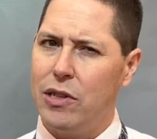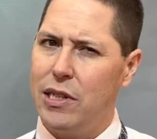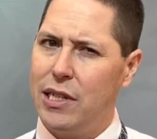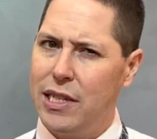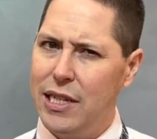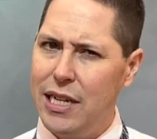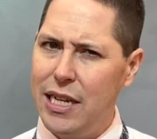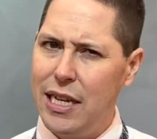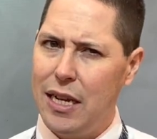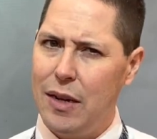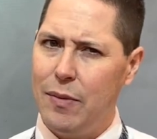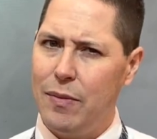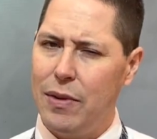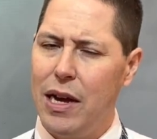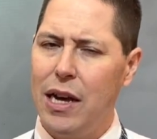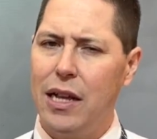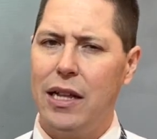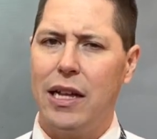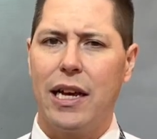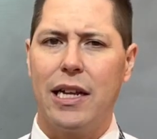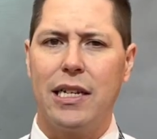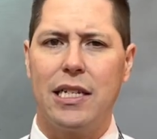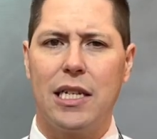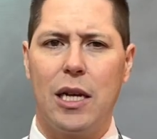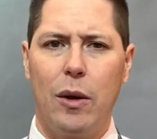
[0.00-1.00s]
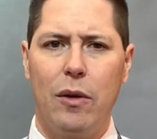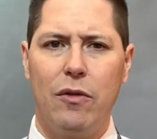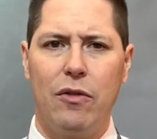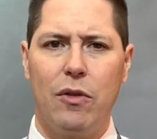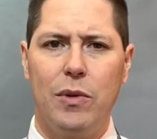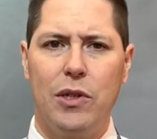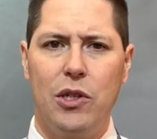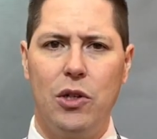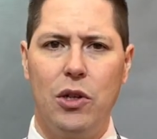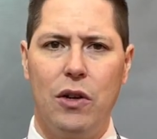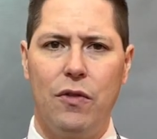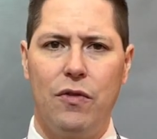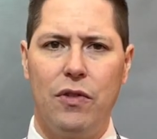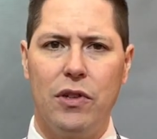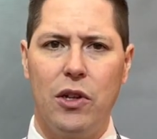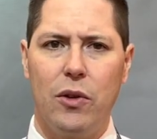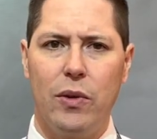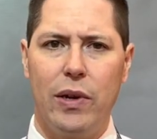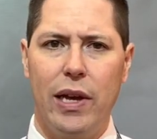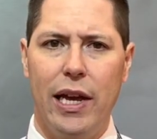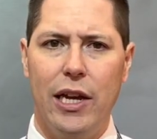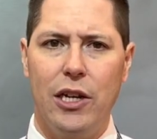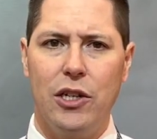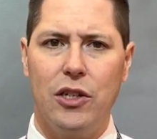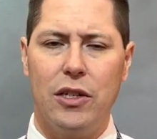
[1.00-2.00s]
seem like it's coming from 2 different
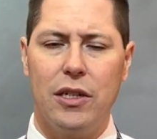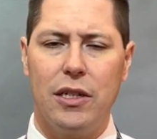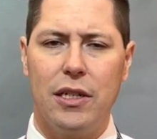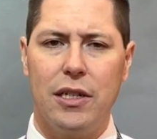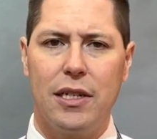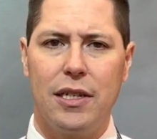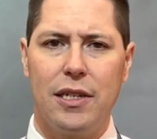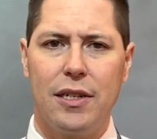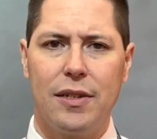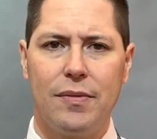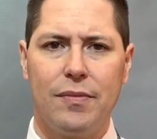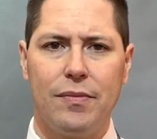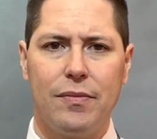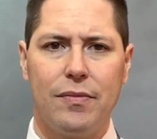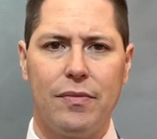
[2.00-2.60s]
locations?